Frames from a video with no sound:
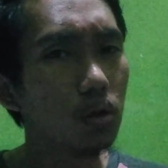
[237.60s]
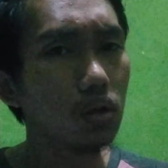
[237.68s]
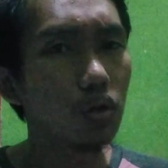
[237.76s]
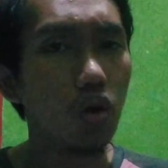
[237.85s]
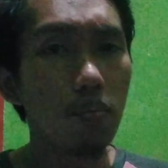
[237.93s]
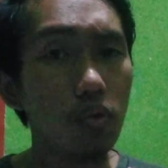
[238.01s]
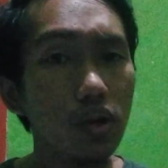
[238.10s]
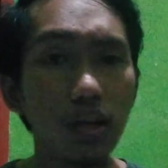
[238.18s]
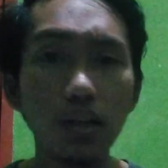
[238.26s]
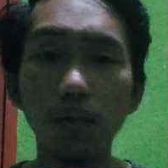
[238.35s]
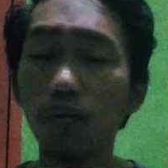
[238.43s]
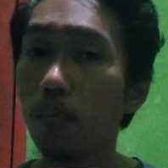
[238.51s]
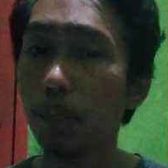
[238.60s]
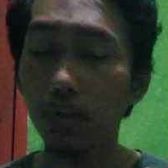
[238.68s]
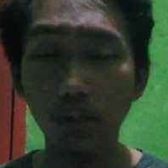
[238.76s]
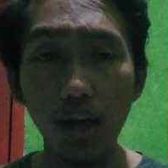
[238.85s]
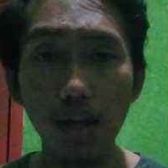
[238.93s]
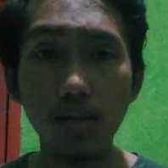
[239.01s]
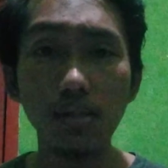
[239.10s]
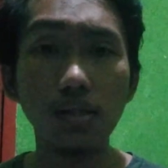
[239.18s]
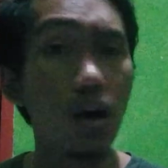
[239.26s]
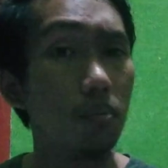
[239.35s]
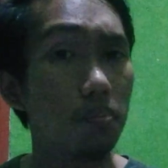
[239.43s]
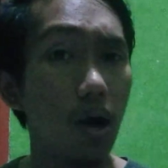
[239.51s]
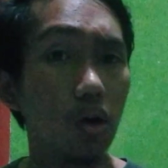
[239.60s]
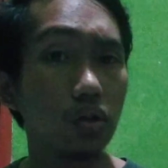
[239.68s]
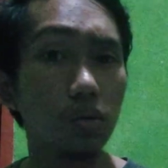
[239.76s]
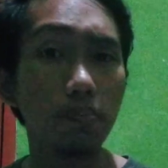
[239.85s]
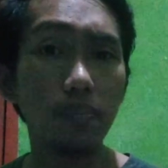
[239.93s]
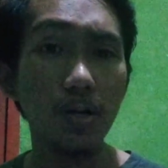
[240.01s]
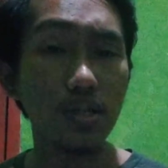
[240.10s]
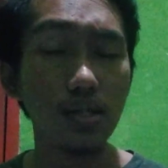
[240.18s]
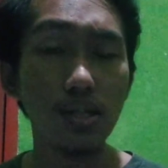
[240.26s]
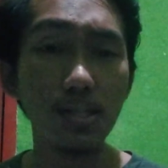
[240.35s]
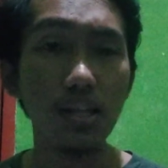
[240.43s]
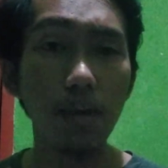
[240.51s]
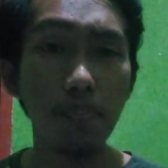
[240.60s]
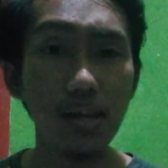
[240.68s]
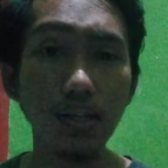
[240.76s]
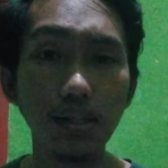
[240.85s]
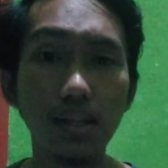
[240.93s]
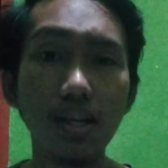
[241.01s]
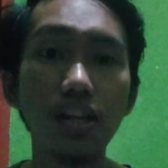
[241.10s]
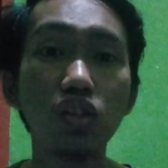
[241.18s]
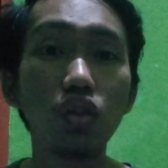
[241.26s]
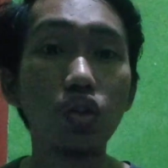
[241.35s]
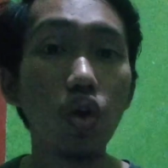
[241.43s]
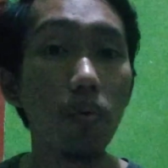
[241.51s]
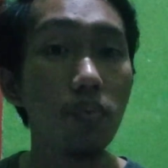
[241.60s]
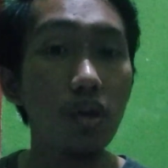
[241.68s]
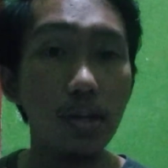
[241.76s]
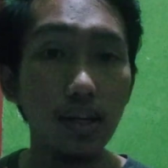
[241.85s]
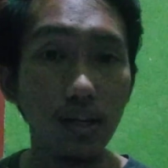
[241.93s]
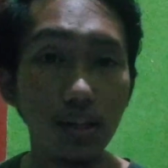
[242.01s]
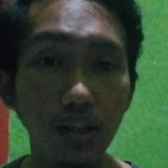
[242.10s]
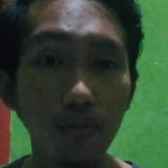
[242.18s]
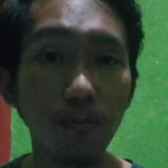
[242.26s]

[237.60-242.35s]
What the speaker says: communicative competence about person's ability to communicate